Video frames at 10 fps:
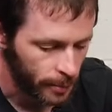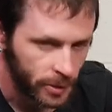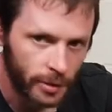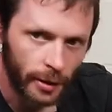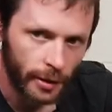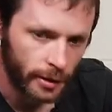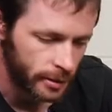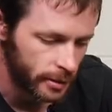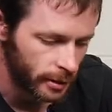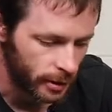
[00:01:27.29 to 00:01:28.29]
uh,
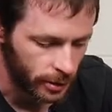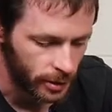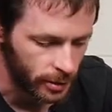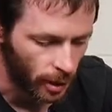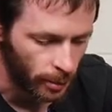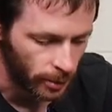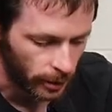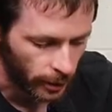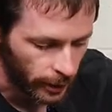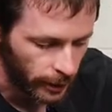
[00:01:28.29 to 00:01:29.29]
didn't actually stop with the
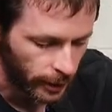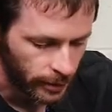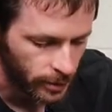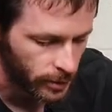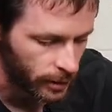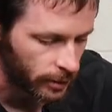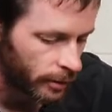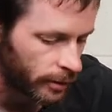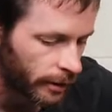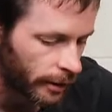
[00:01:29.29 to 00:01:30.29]
light lenses either.
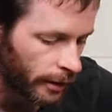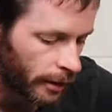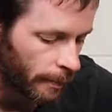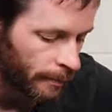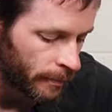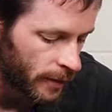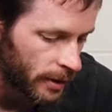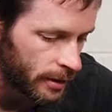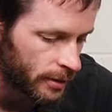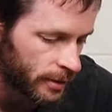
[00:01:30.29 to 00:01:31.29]
Um,
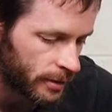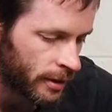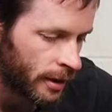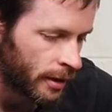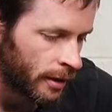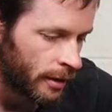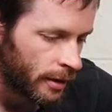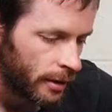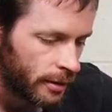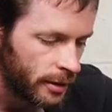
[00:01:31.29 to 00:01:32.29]
these
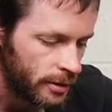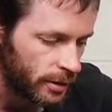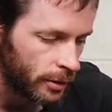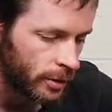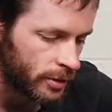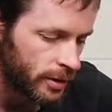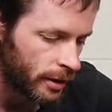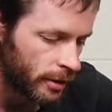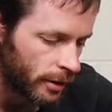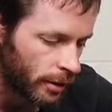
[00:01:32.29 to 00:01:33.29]
these units
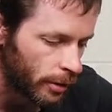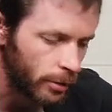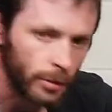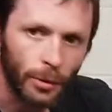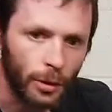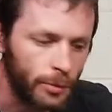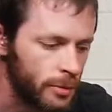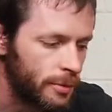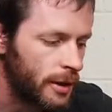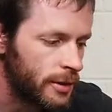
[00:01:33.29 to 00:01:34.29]
here that hold the bulbs in
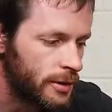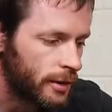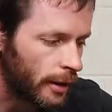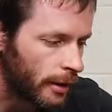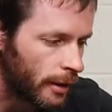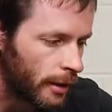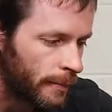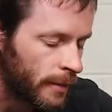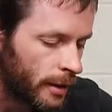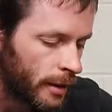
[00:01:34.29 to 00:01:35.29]
place, uh,
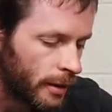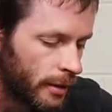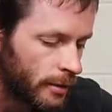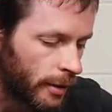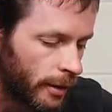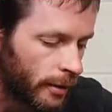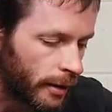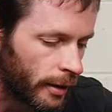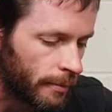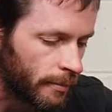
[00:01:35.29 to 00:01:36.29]
they're um,